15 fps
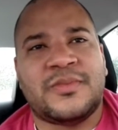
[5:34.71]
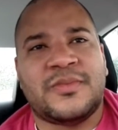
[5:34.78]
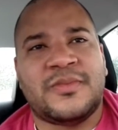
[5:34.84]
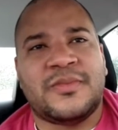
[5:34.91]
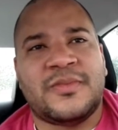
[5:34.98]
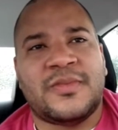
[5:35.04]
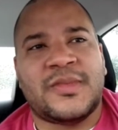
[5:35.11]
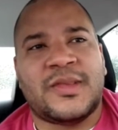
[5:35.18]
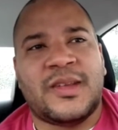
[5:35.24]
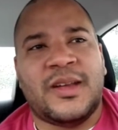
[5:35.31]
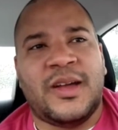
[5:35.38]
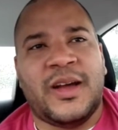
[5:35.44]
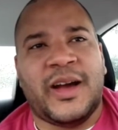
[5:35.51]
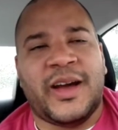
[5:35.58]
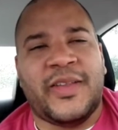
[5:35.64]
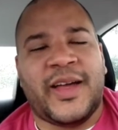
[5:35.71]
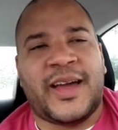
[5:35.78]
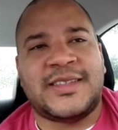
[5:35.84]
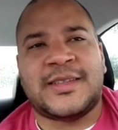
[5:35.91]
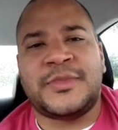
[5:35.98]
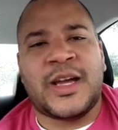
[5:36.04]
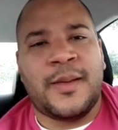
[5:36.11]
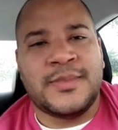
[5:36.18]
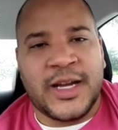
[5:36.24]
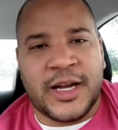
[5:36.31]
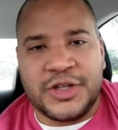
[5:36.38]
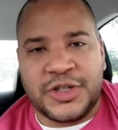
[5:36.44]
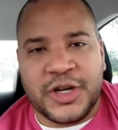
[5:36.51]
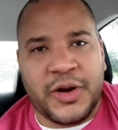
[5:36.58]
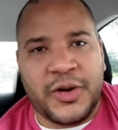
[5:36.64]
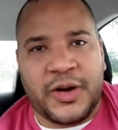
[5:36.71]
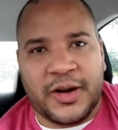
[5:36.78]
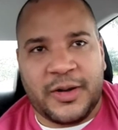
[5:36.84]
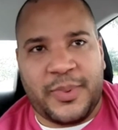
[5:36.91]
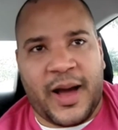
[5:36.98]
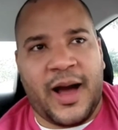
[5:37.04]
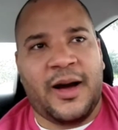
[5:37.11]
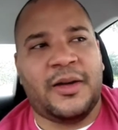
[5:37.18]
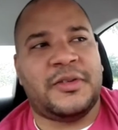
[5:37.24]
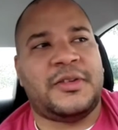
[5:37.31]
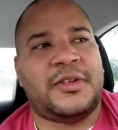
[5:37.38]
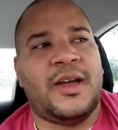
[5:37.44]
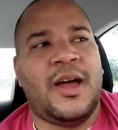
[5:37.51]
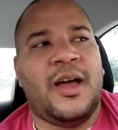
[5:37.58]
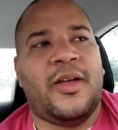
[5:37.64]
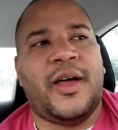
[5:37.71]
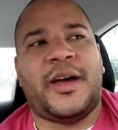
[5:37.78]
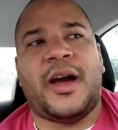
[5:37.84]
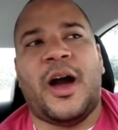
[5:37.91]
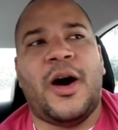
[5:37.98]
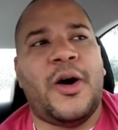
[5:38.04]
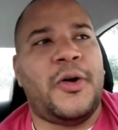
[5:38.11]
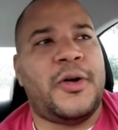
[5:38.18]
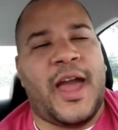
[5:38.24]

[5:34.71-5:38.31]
like, oh, yeah, I'm on Prozac, or I took a Xanax.